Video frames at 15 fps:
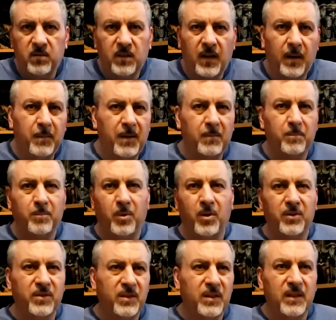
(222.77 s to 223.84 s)
I mean,
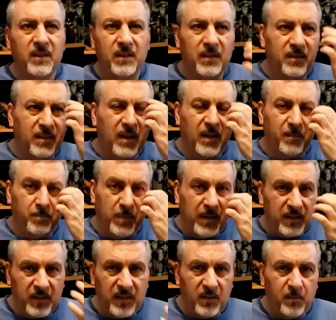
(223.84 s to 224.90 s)
personally, it's not a big
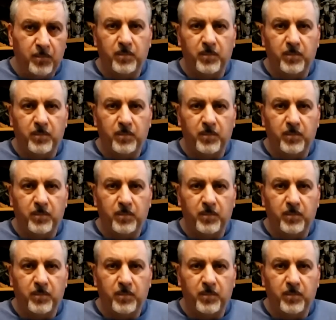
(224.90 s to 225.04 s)
deal,